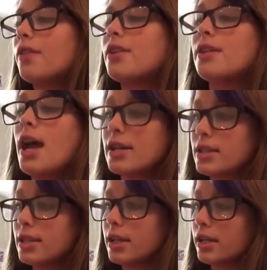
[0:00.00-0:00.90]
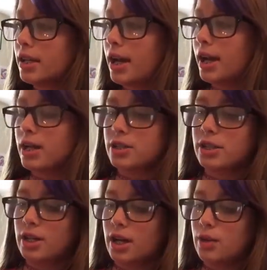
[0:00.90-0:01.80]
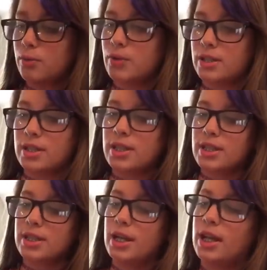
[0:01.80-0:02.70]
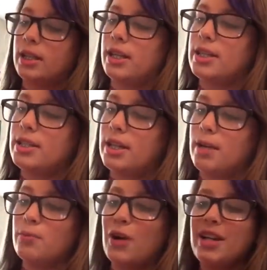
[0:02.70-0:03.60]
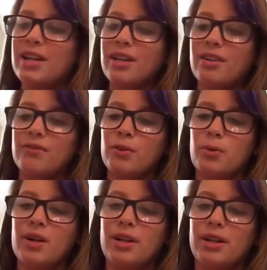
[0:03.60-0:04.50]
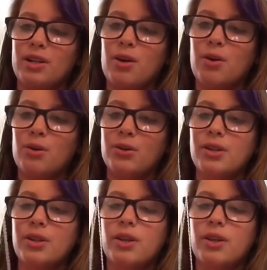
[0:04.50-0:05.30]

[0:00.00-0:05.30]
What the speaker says: The next thing that I actually got was this necklace, and I'm waiting for one in gold.